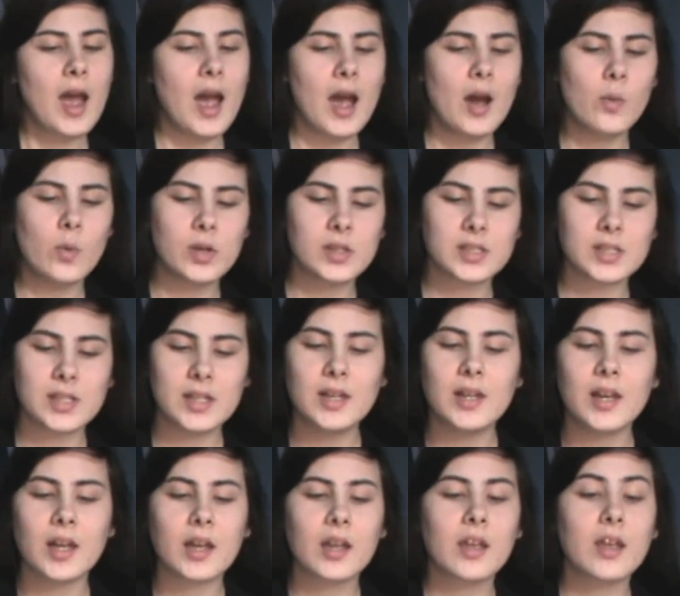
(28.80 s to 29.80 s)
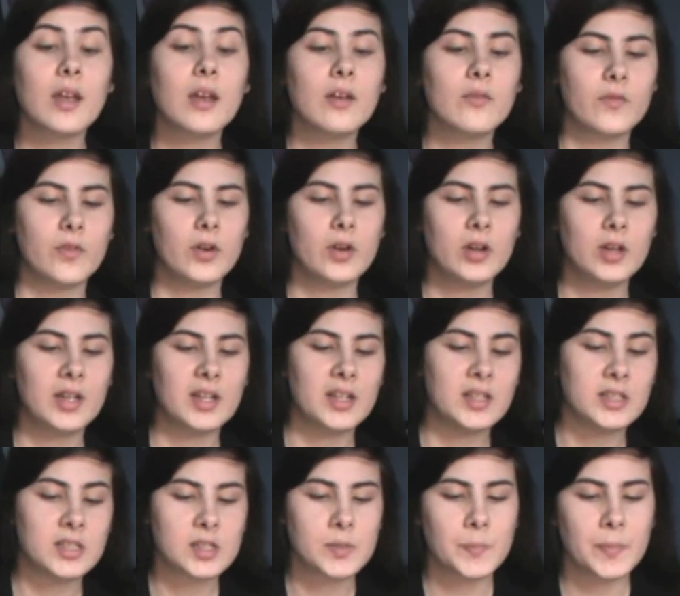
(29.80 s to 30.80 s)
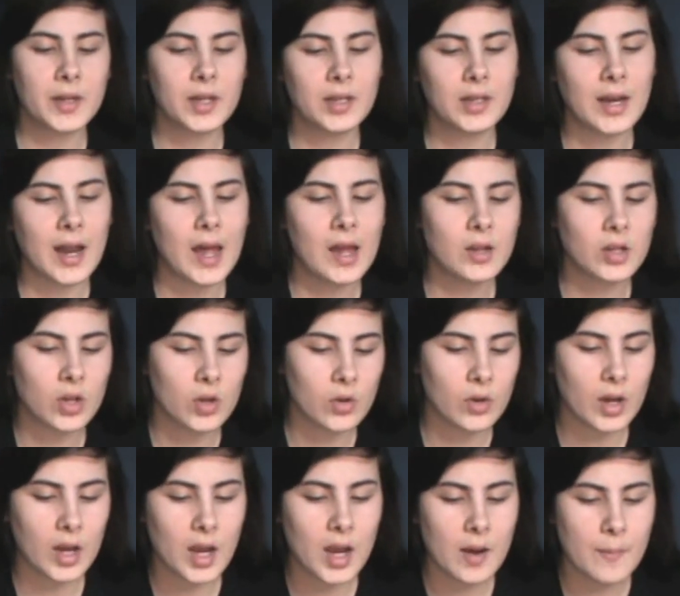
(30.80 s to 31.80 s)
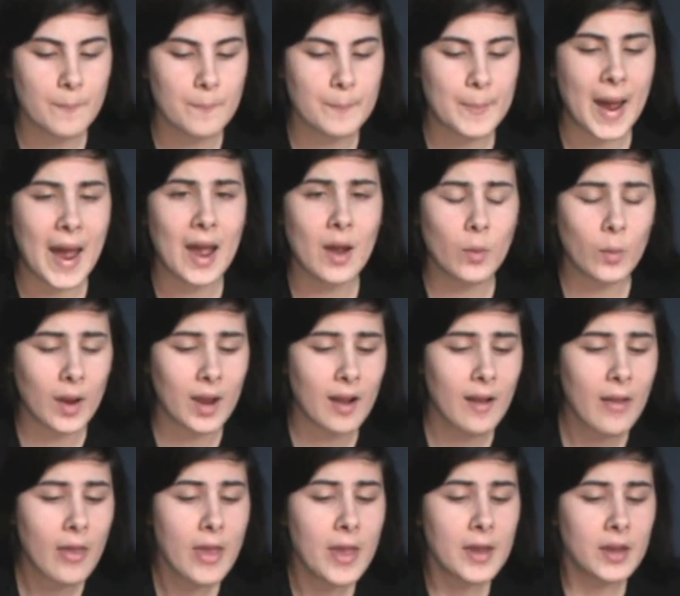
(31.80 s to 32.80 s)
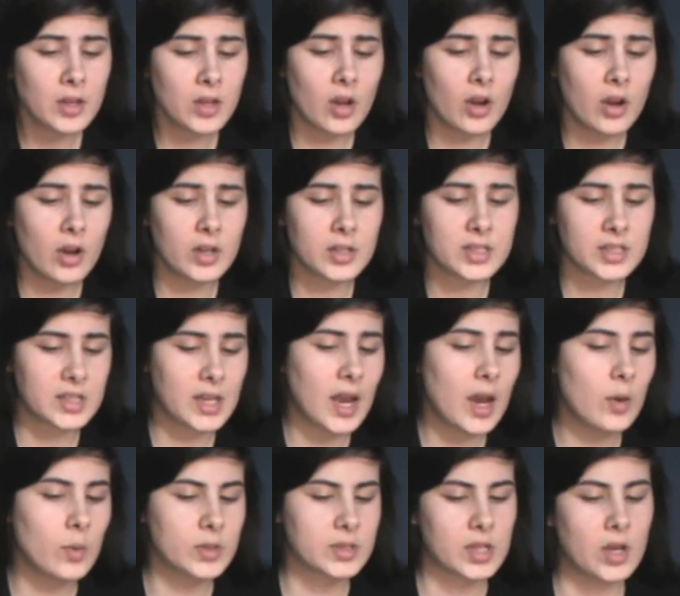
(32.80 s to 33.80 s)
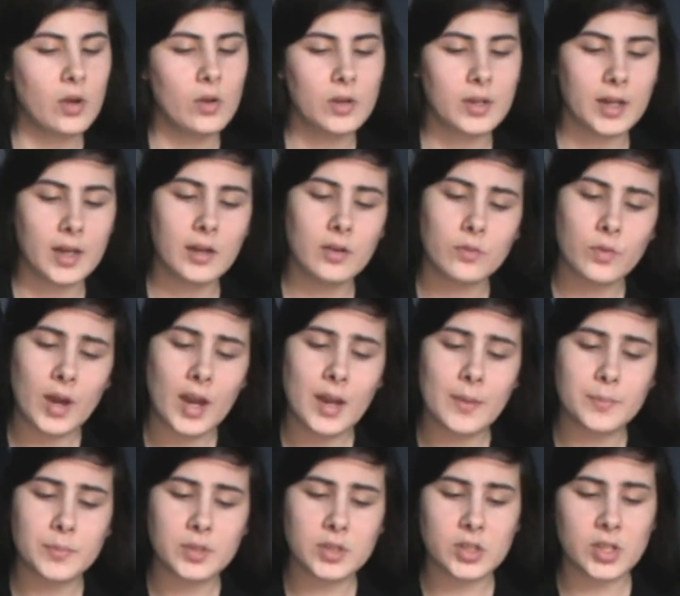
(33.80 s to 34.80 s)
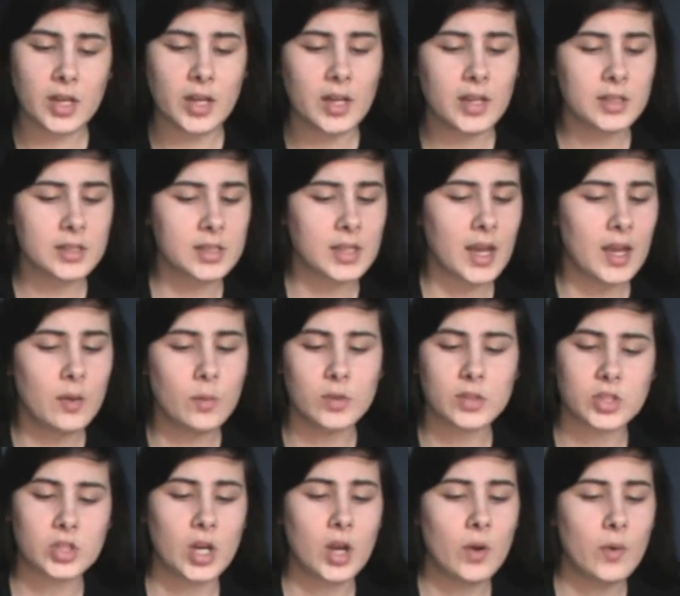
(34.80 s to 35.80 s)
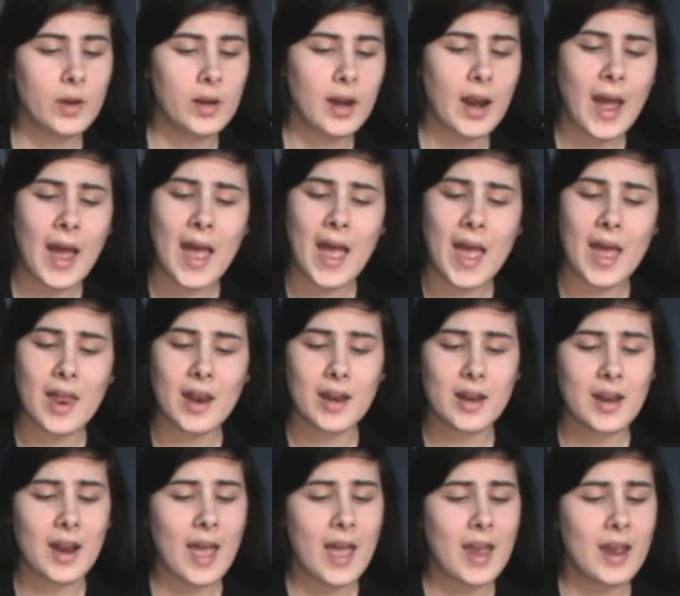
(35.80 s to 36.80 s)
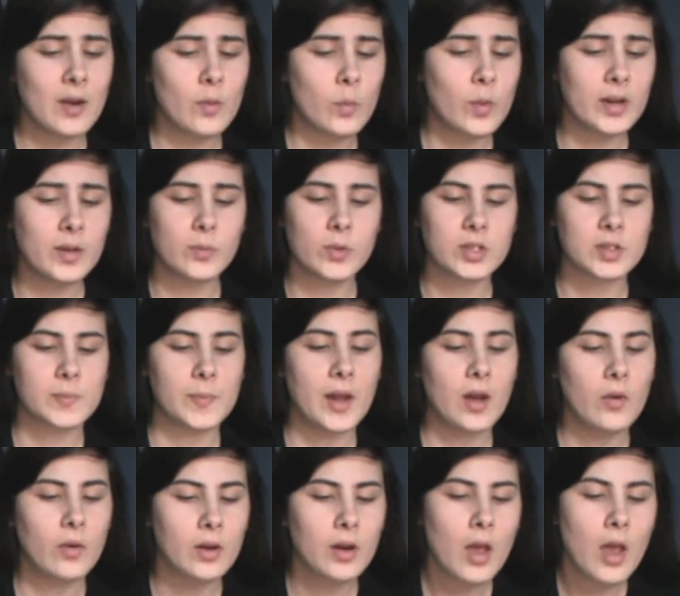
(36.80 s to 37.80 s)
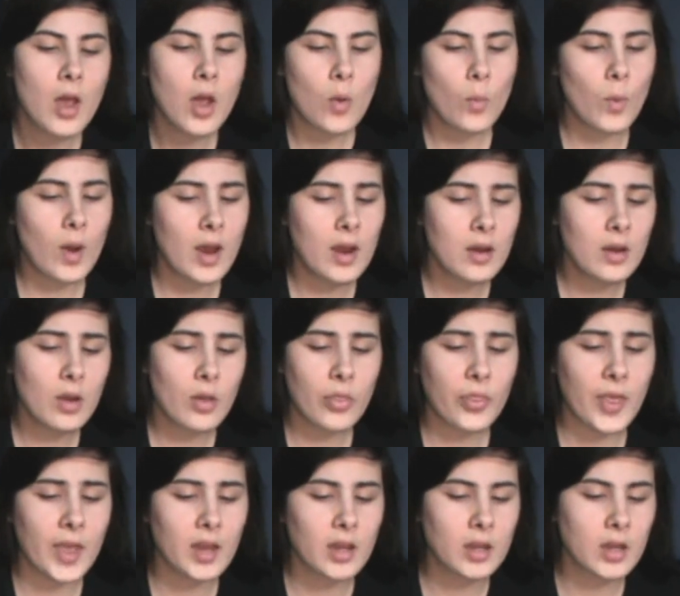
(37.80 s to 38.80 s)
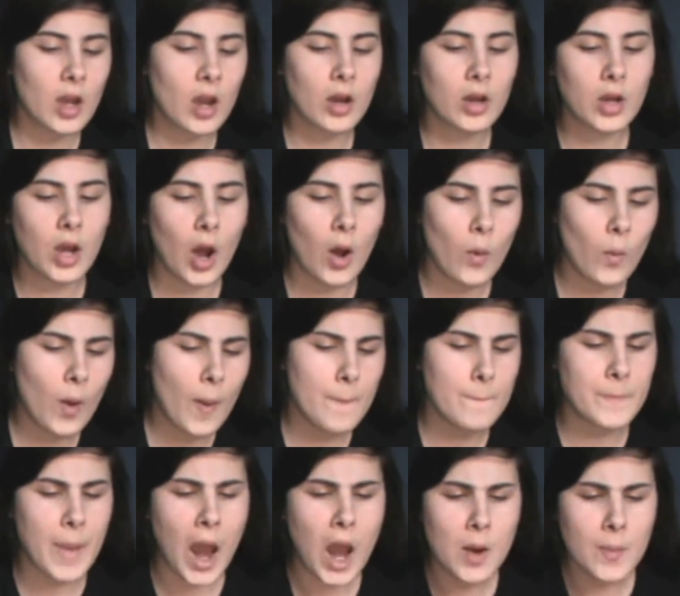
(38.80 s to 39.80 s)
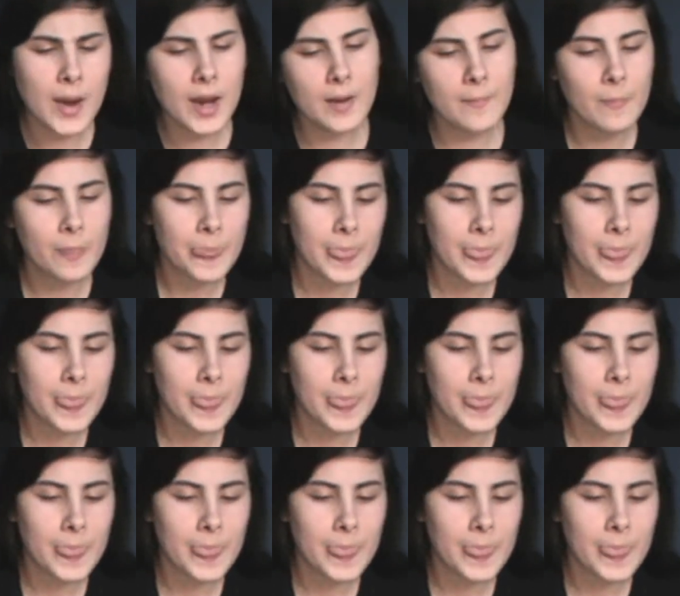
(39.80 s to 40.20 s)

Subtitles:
I wasn't looking for this, but now you're in my way. Your stare was holding, ripped jeans, skin was showing. Hot night, wind was blowing, where you think you're going, baby?